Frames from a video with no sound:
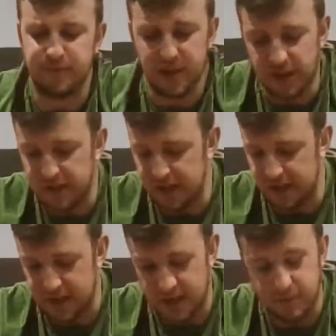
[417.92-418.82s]
Nothing
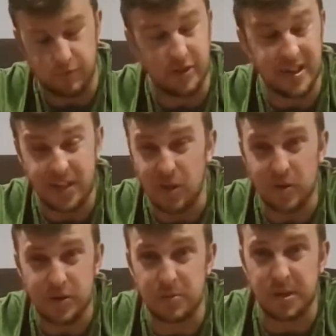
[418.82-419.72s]
in here really
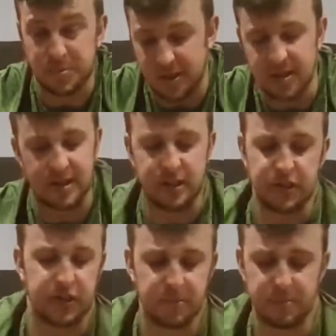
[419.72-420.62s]
costs too much money. Like the
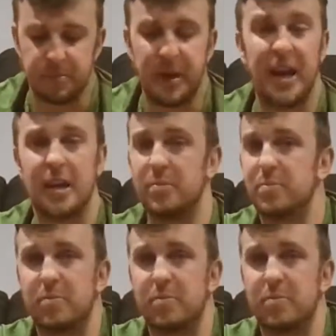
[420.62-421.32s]
gym bag